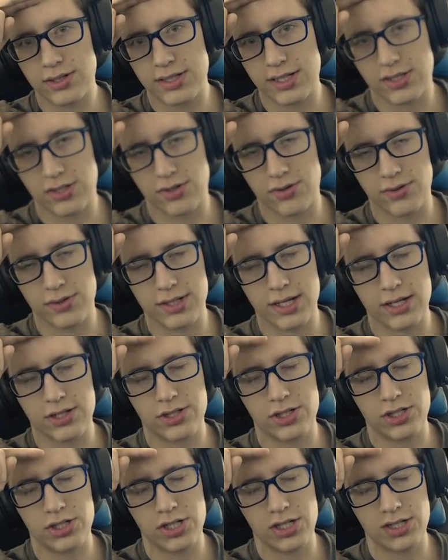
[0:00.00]

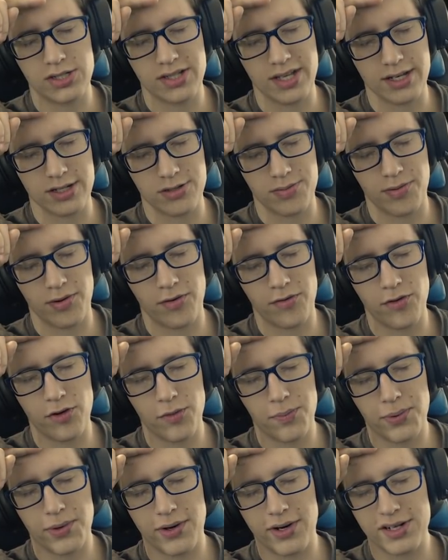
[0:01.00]
discord.gg slash spookvooper.